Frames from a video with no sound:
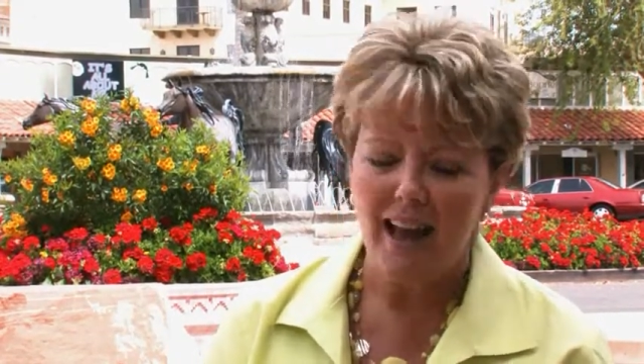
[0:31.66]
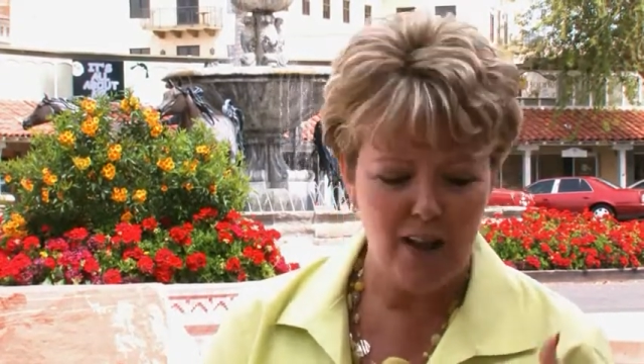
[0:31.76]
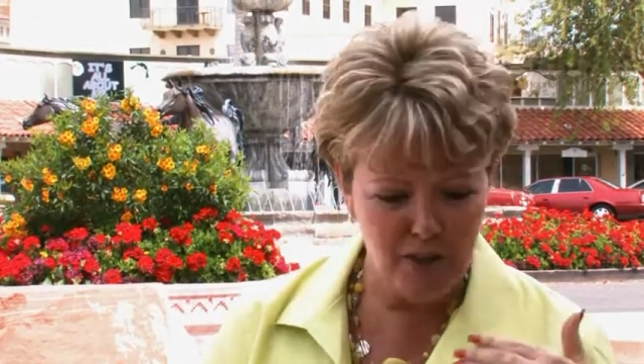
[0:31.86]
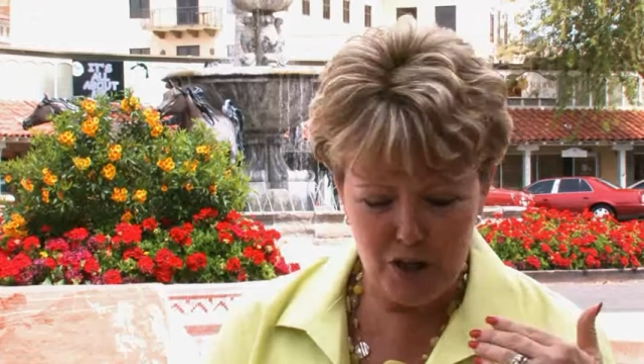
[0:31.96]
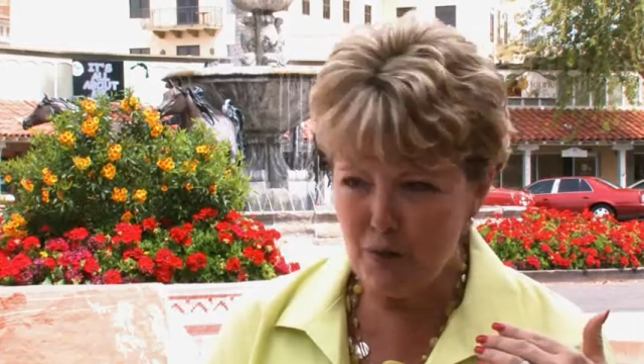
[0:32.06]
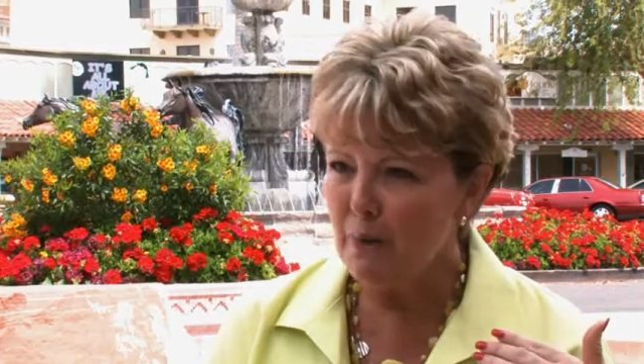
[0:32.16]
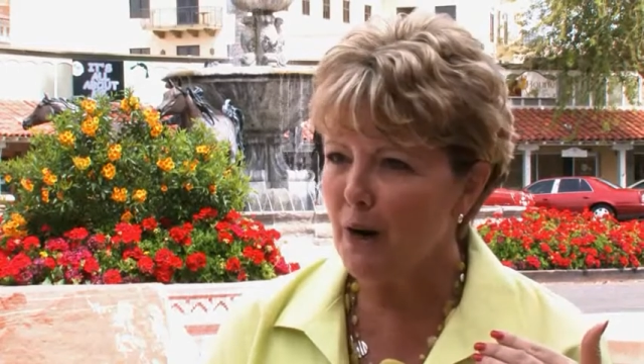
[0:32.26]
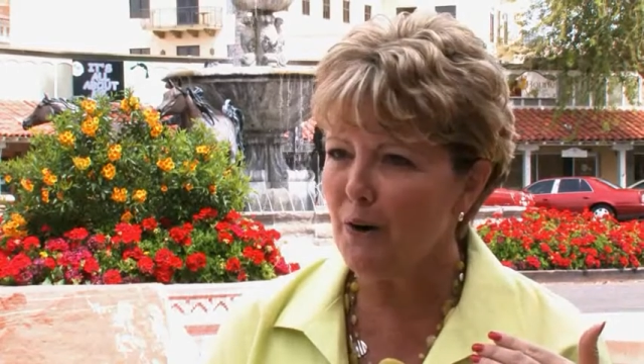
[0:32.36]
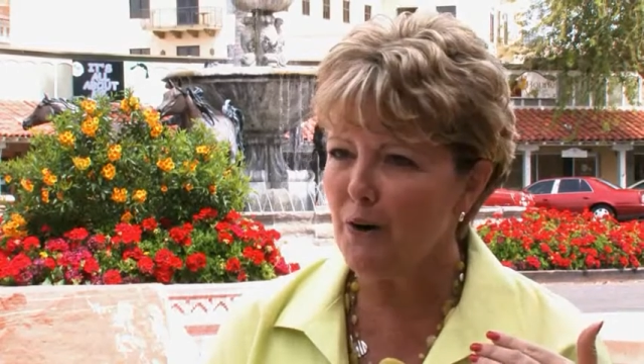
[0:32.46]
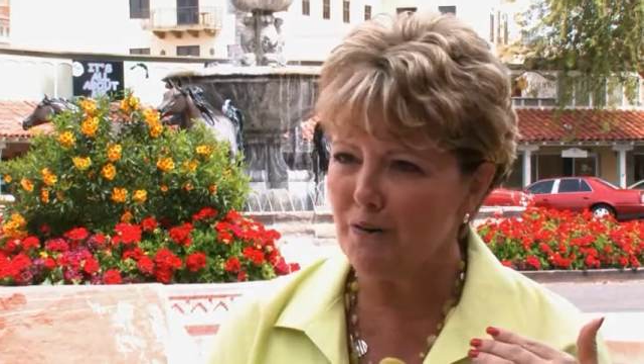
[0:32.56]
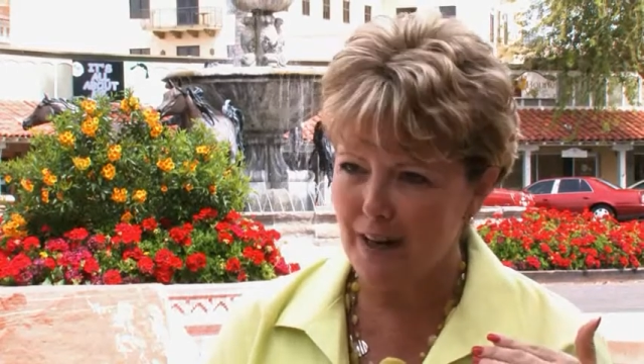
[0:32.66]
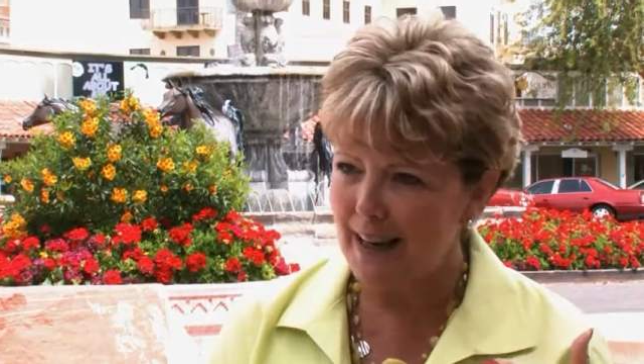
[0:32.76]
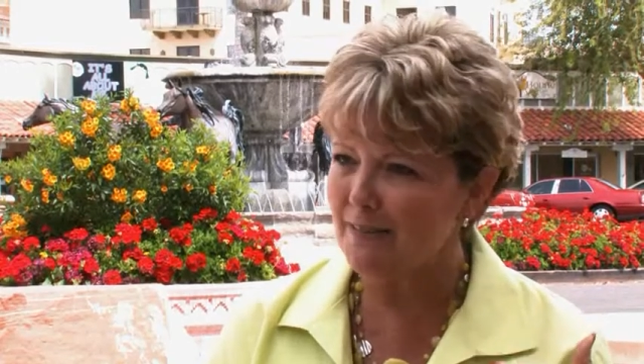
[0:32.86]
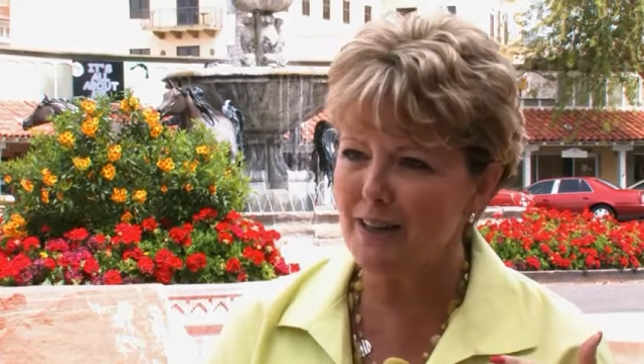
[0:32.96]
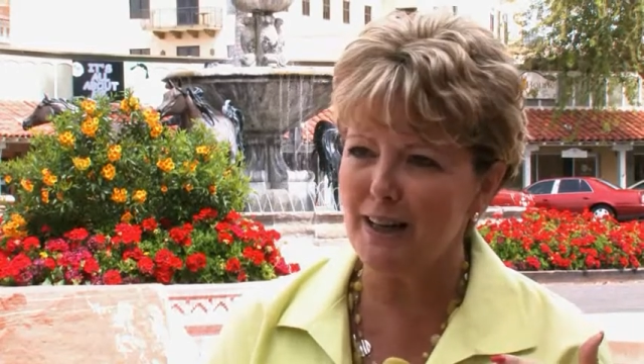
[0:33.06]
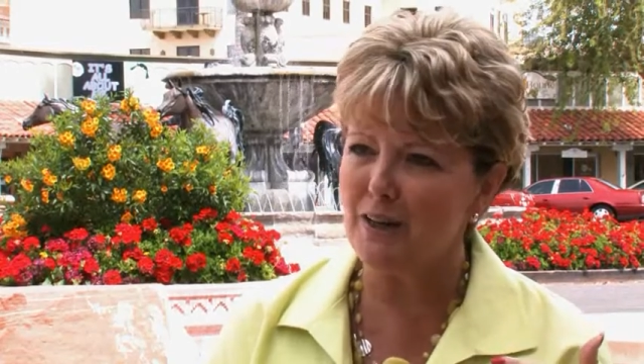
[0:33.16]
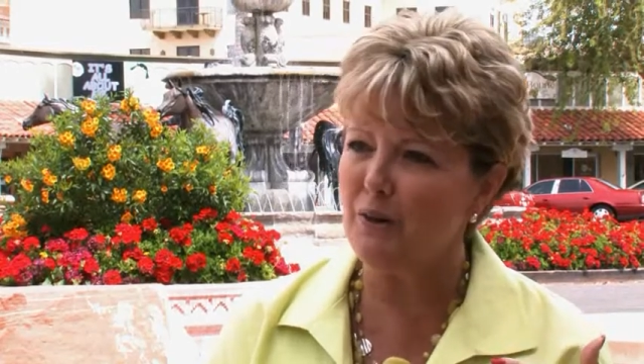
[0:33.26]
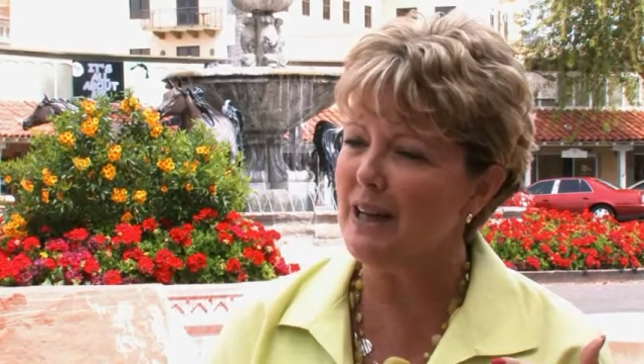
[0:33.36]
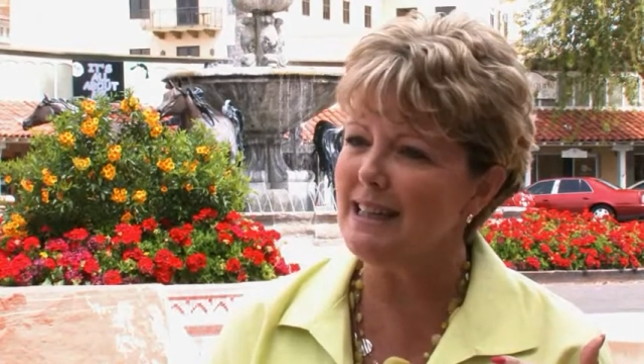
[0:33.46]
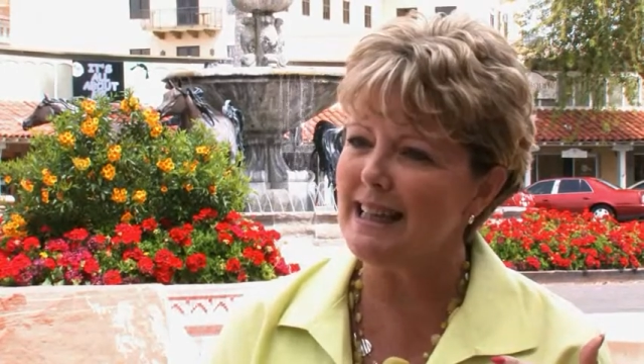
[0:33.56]
And then tomorrow, if I haven't had a
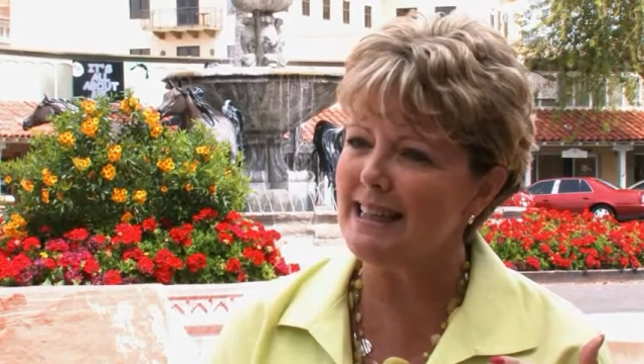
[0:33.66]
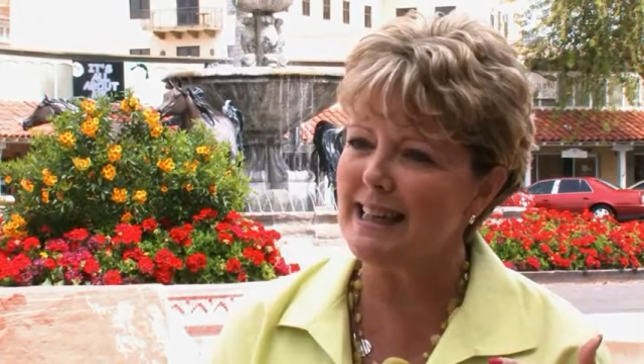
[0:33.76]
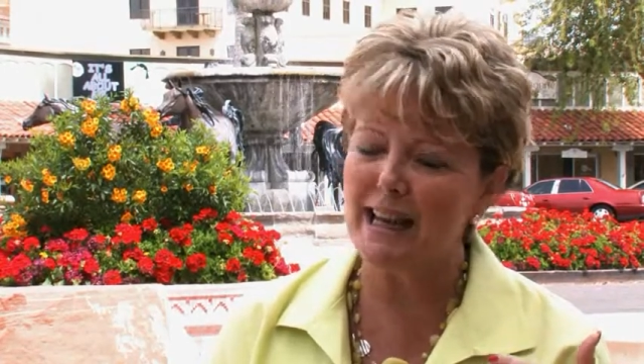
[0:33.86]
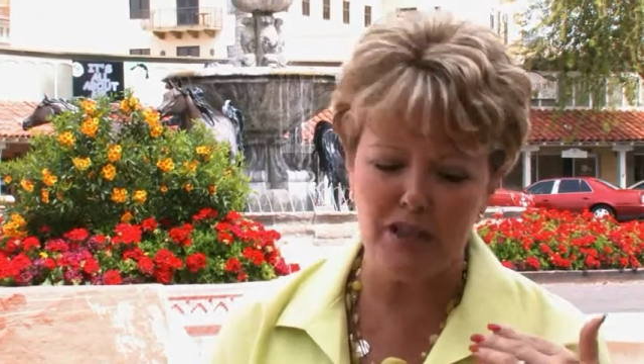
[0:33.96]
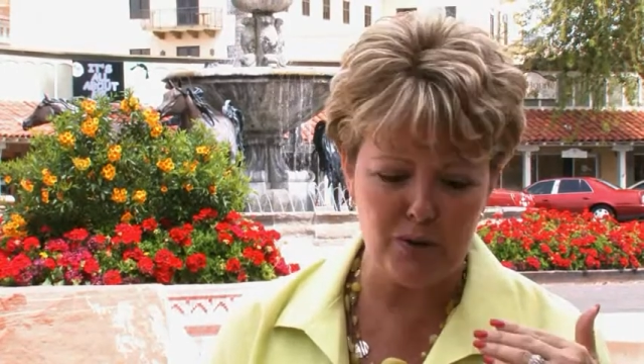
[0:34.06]
great day today,